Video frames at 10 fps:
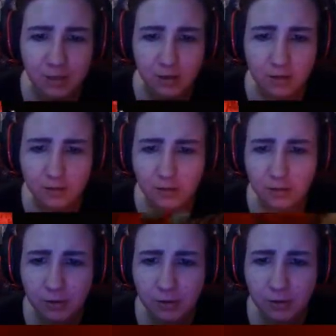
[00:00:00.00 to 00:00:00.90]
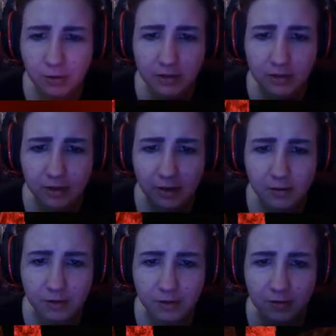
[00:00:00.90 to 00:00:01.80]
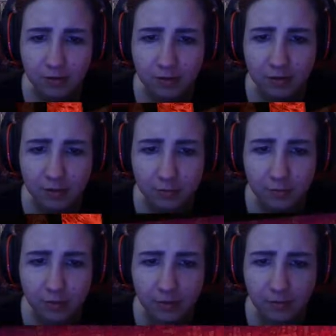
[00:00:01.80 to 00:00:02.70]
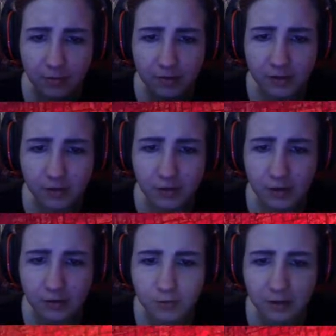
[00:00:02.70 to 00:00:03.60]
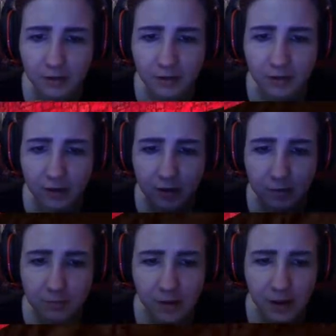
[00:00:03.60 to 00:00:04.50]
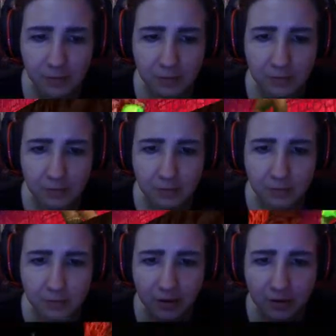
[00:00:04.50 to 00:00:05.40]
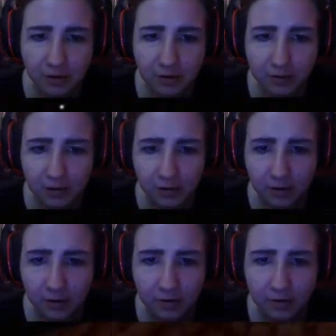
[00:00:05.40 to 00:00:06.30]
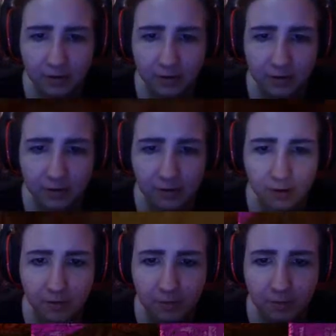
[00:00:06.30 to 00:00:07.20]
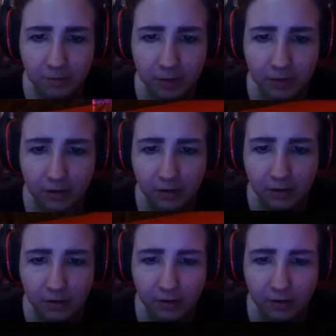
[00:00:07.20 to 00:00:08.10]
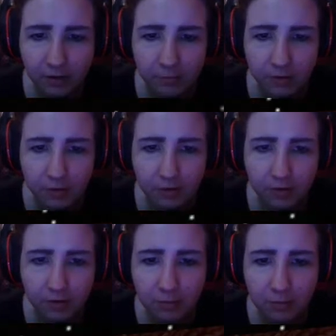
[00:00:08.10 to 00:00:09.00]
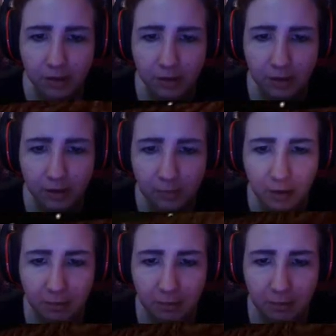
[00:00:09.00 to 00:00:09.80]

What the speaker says: So you're wondering, like, what's going on with this map? Because this is a big gear change from what you see at the beginning of the map.